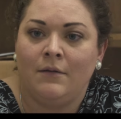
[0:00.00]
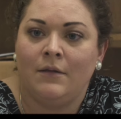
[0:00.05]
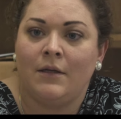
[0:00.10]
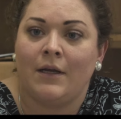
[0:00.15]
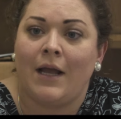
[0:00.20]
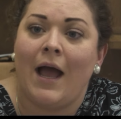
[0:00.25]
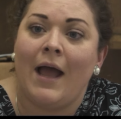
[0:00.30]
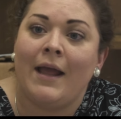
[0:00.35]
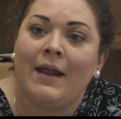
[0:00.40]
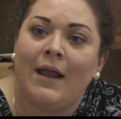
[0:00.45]

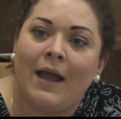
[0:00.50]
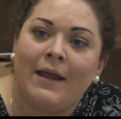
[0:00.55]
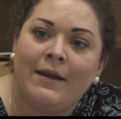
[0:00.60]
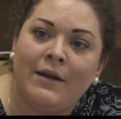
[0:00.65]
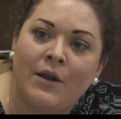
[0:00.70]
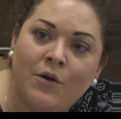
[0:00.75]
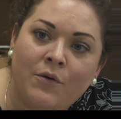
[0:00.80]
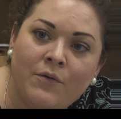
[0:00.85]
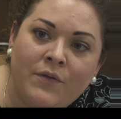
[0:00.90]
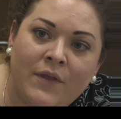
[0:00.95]
Look, I, I
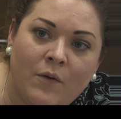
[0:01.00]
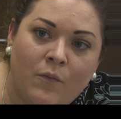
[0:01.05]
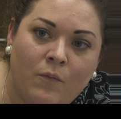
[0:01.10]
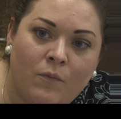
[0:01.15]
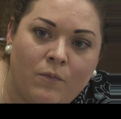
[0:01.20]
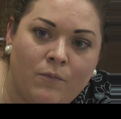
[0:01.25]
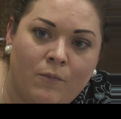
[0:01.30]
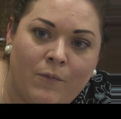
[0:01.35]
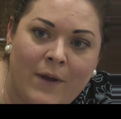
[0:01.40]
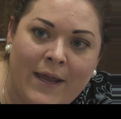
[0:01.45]
know that
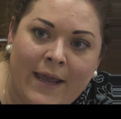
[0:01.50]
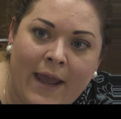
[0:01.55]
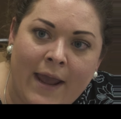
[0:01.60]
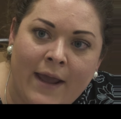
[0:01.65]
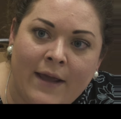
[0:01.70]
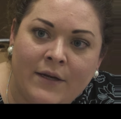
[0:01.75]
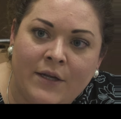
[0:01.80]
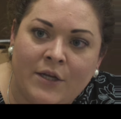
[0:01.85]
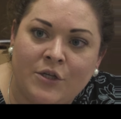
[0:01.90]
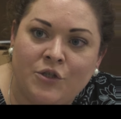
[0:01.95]
we
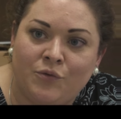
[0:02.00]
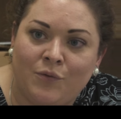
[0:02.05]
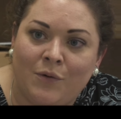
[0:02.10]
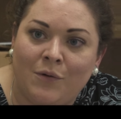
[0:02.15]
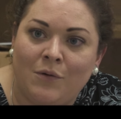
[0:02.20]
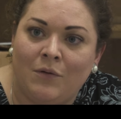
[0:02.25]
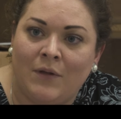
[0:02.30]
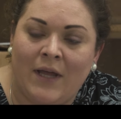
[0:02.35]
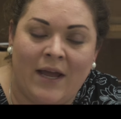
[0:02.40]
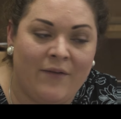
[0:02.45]
can't
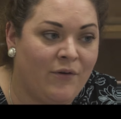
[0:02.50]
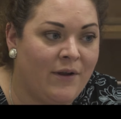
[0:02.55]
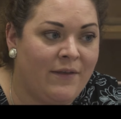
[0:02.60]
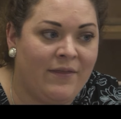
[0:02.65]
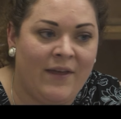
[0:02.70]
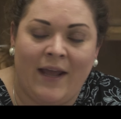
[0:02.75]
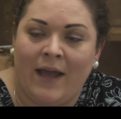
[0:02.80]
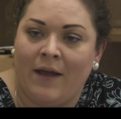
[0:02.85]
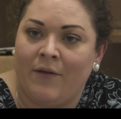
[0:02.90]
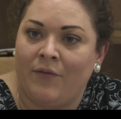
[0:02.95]
control
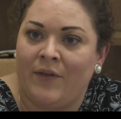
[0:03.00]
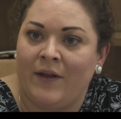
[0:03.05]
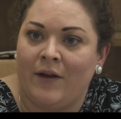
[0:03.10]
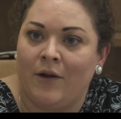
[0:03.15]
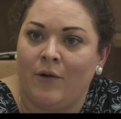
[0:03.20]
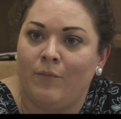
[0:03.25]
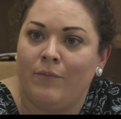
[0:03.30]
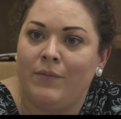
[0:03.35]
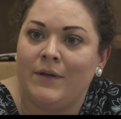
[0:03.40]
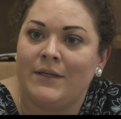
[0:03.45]
everything out
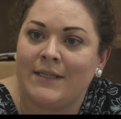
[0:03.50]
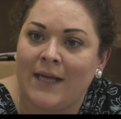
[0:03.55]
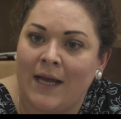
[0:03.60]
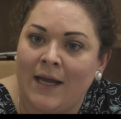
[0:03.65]
there, but